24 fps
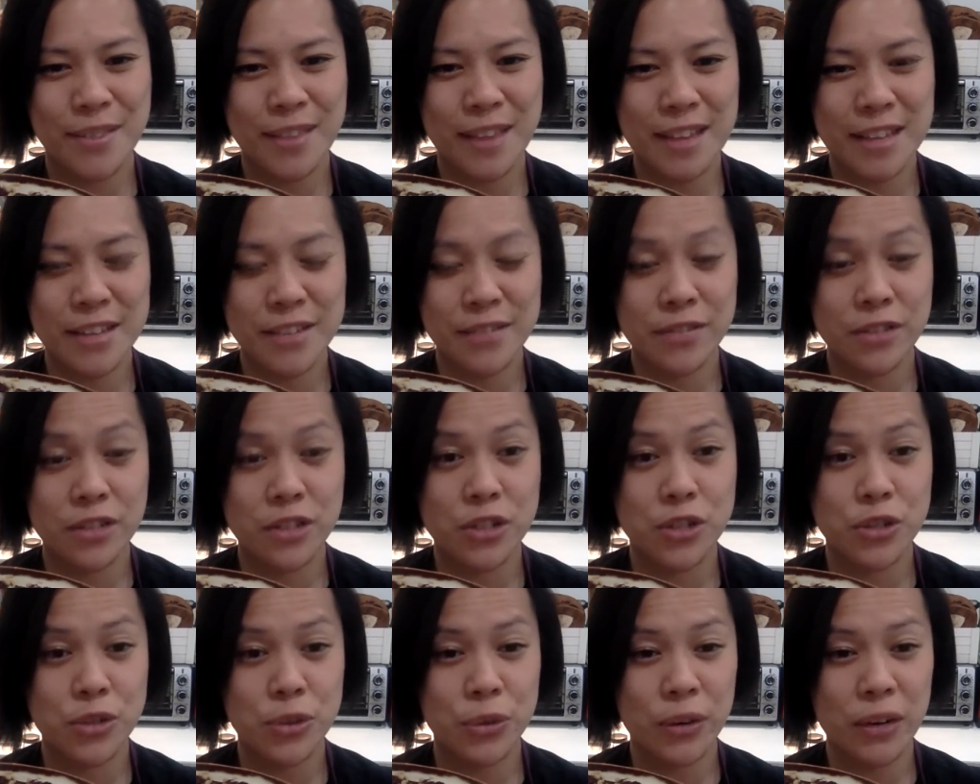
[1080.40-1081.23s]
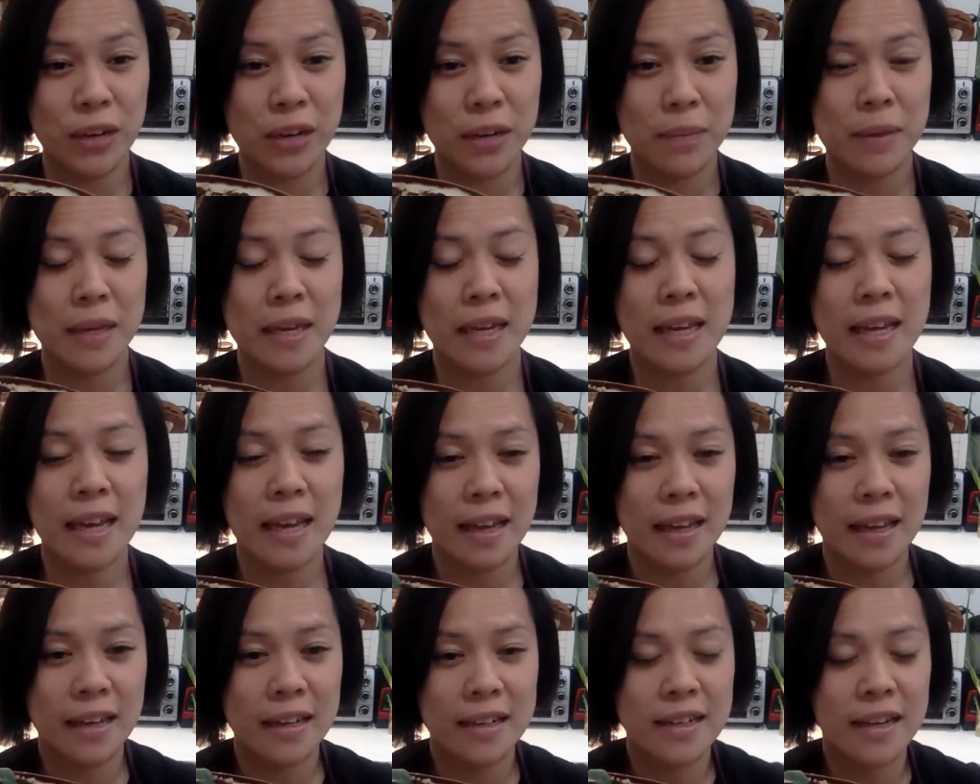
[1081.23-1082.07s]
thanks for joining me,
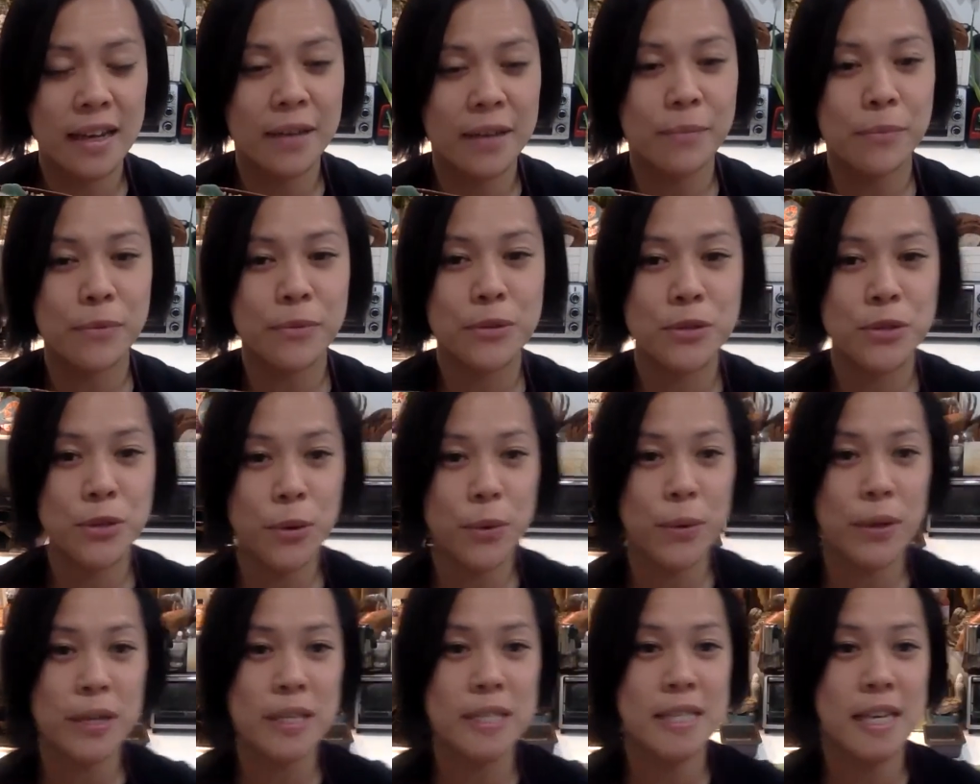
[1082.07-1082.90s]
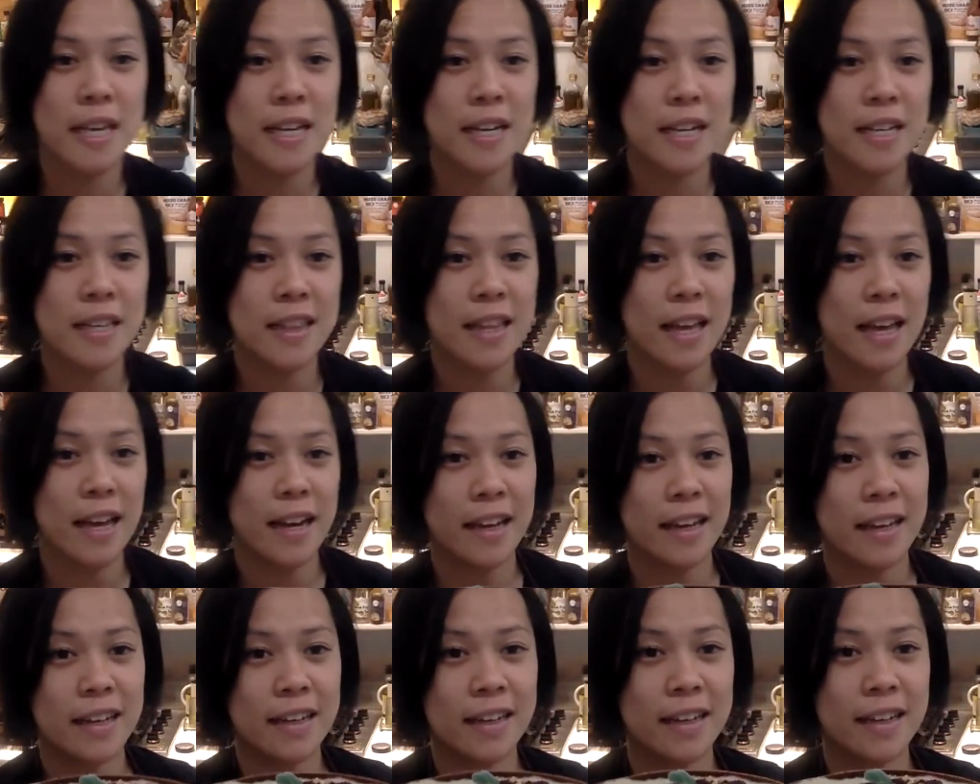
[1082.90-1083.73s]
and I'm so excited that
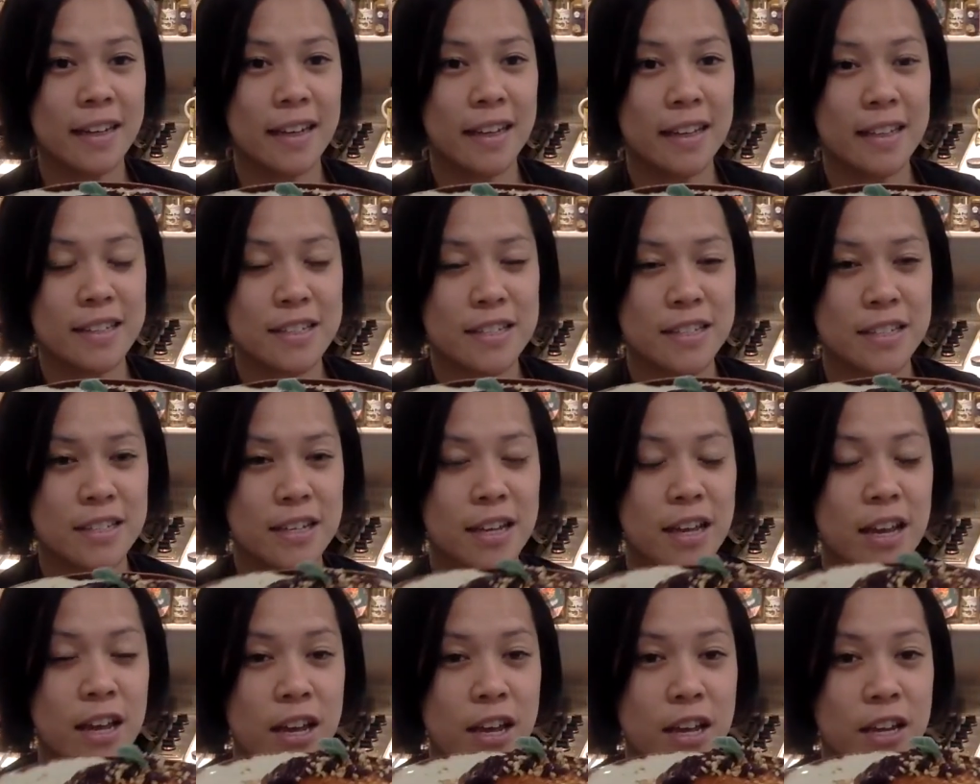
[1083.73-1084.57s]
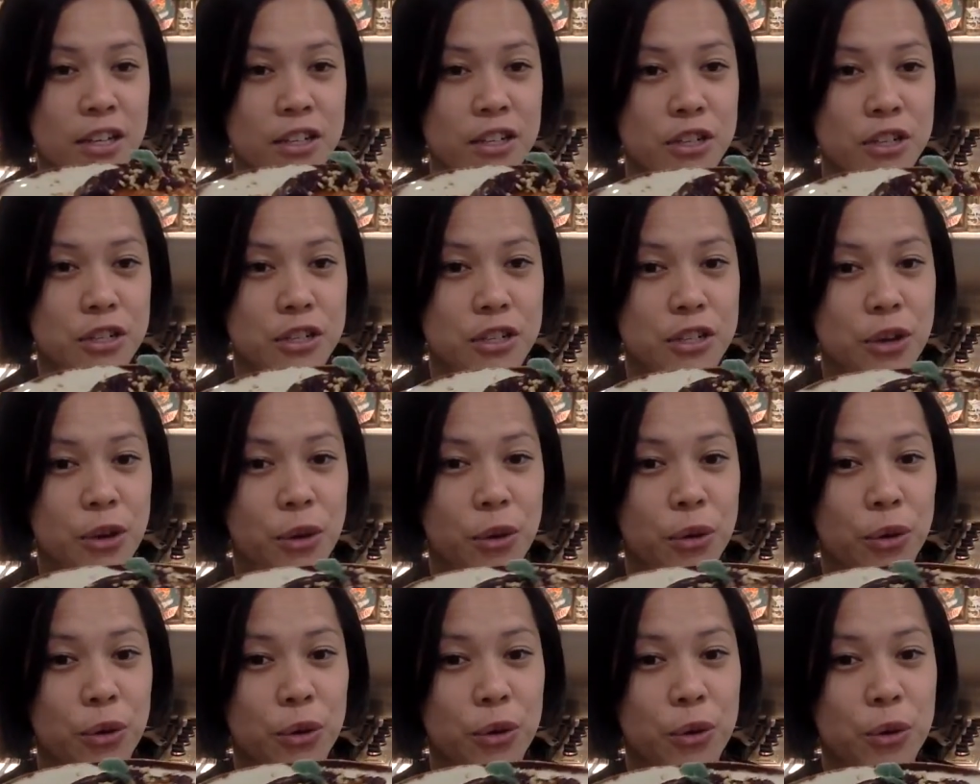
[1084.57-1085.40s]
I can get to
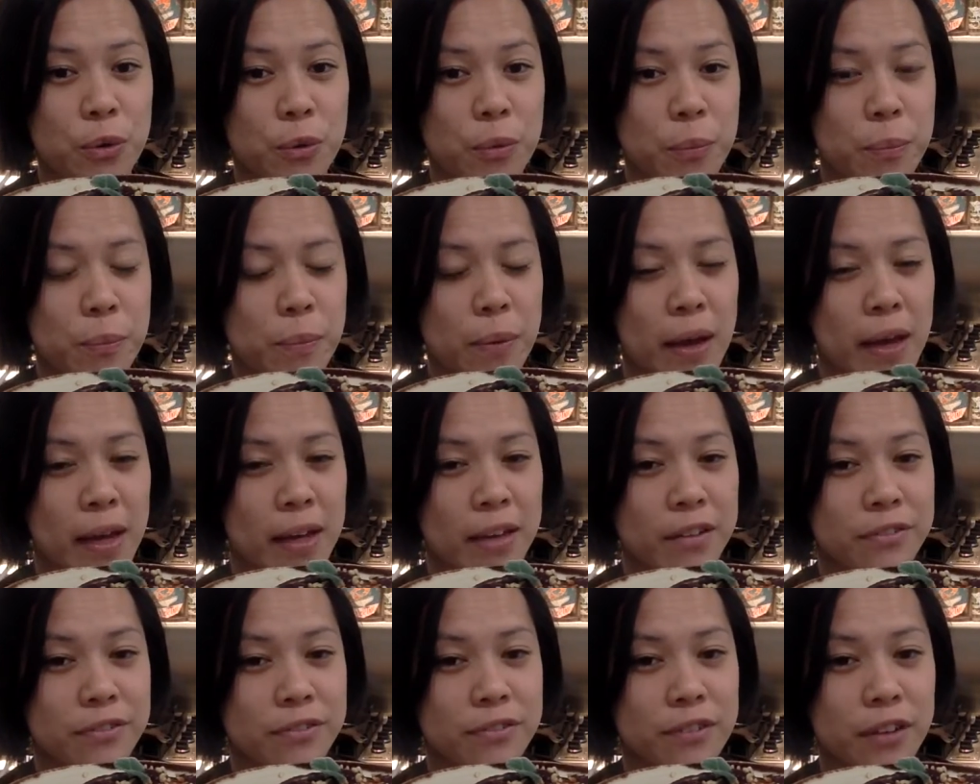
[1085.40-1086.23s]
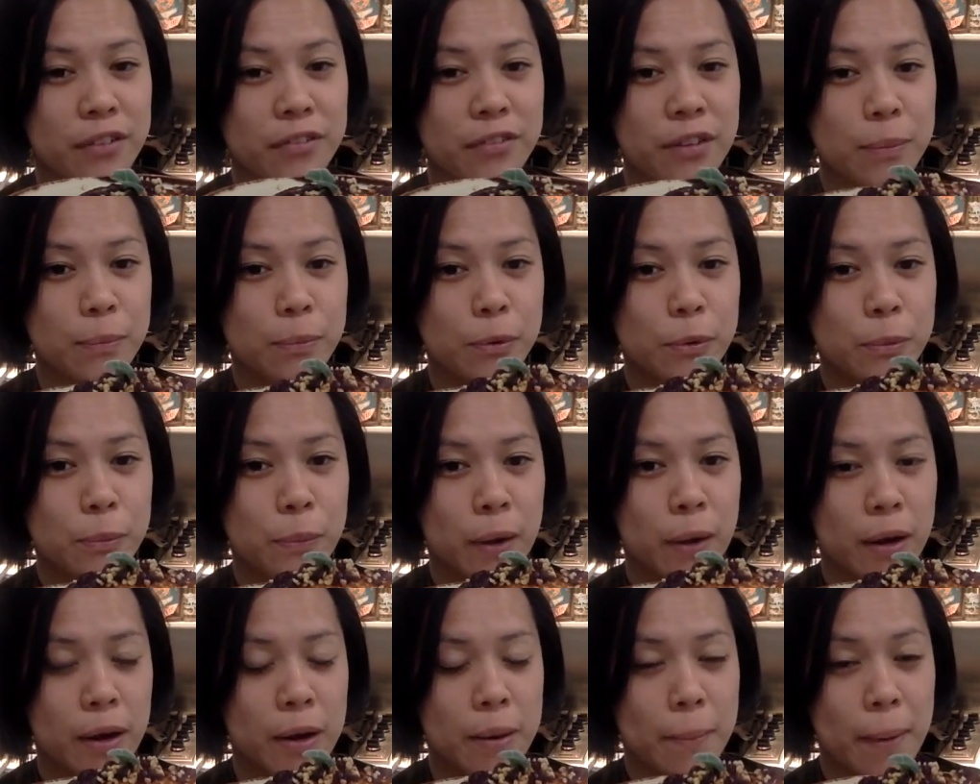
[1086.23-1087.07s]
show you my fluffy
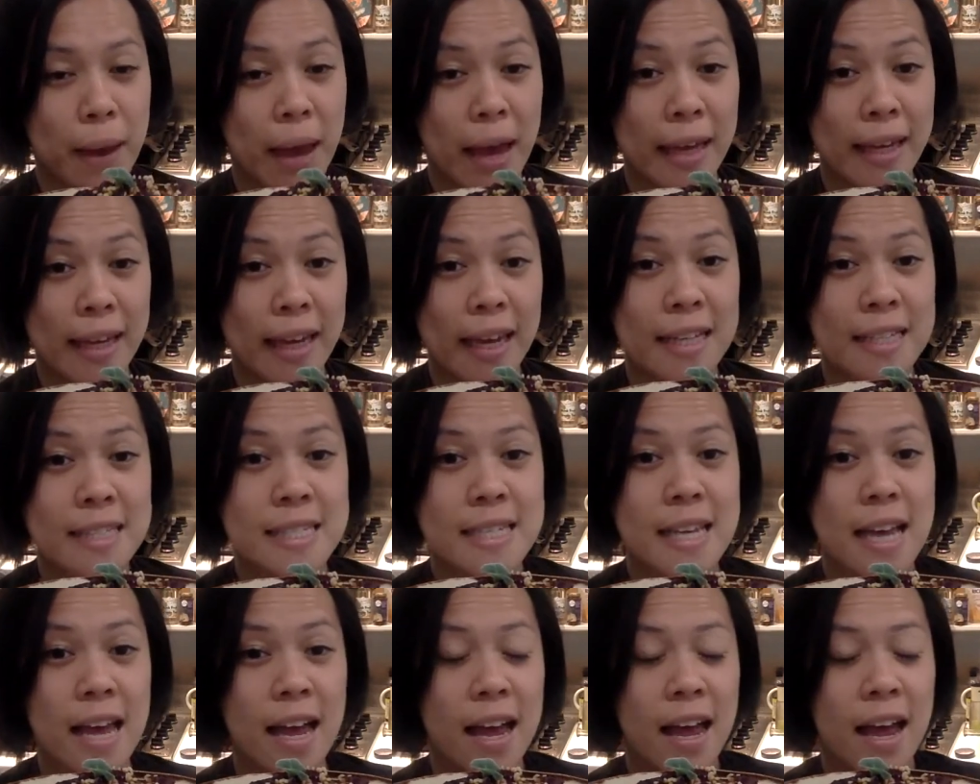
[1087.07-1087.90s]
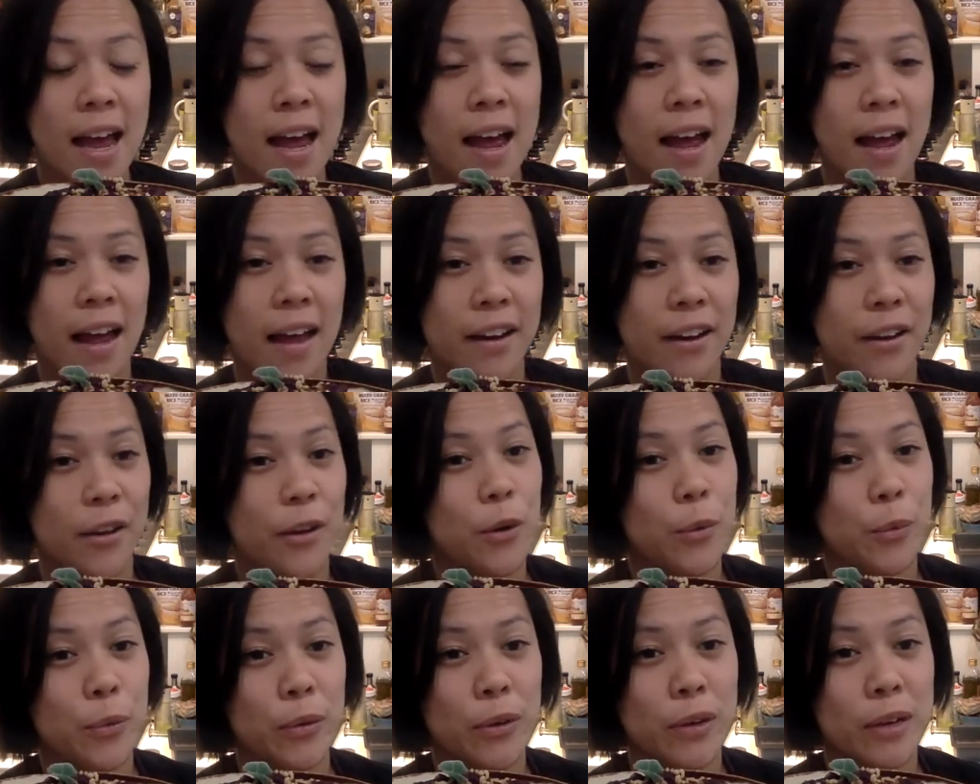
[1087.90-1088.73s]
blueberry pancakes, and I
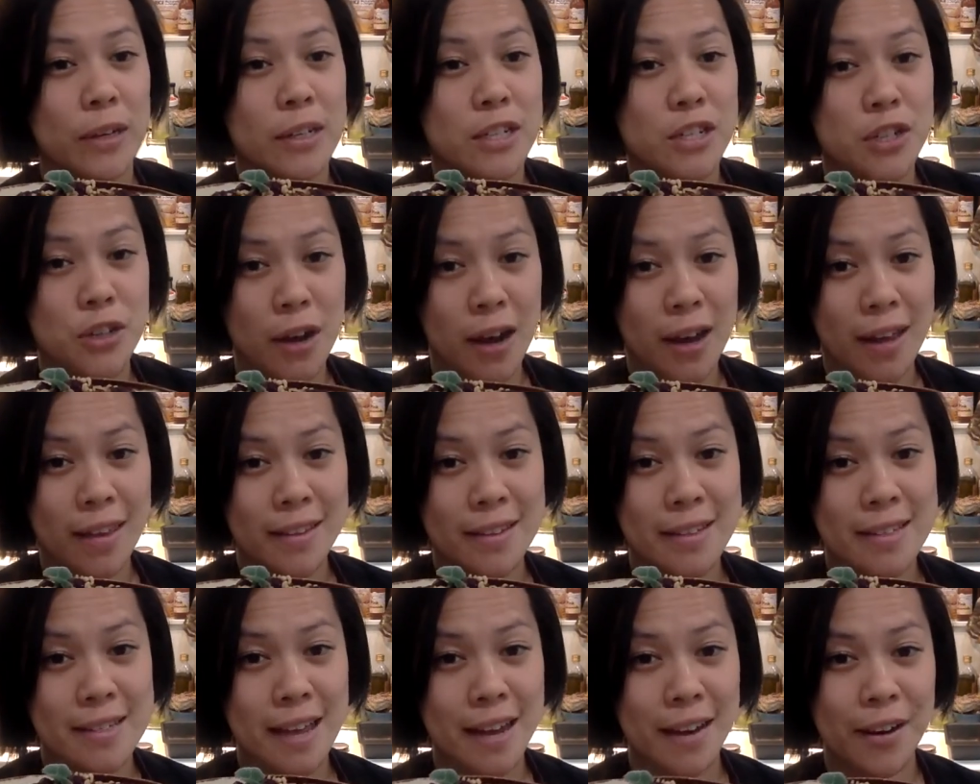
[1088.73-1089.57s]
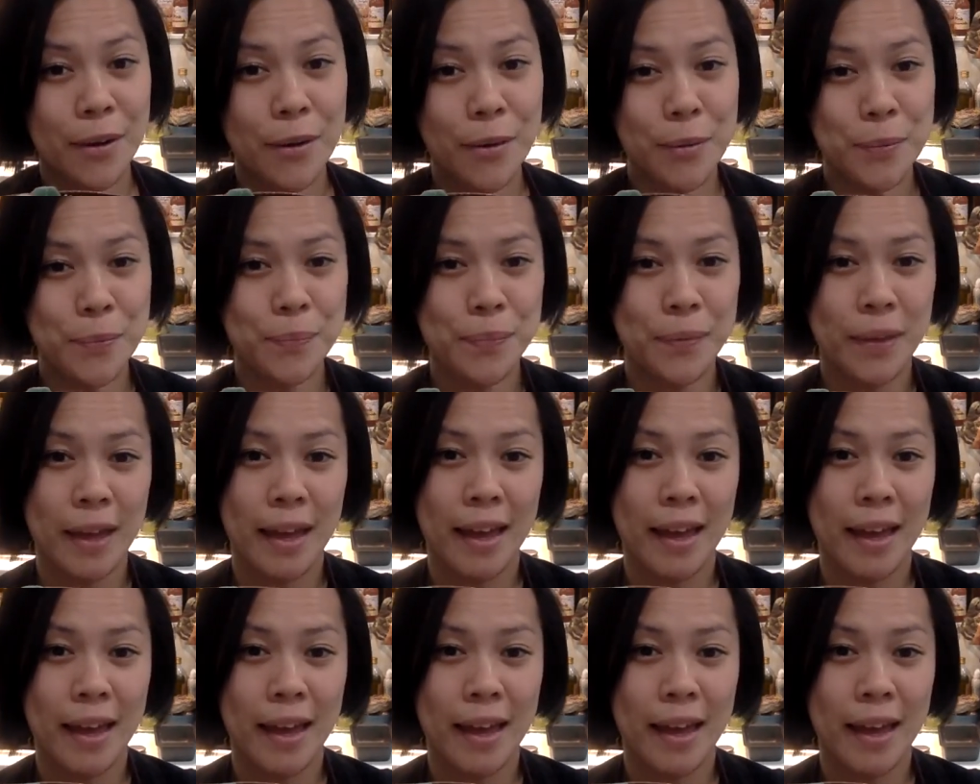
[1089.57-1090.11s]
hope you guys try this at home.